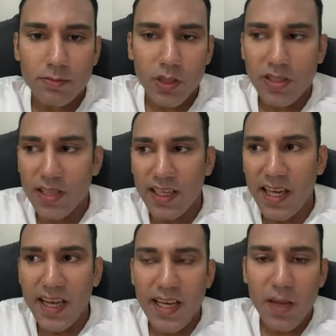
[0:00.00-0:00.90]
which is like
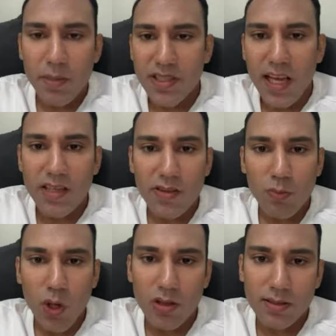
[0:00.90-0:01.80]
99% of the
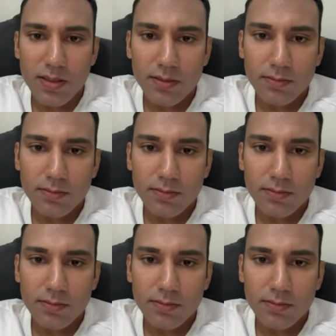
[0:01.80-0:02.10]
world.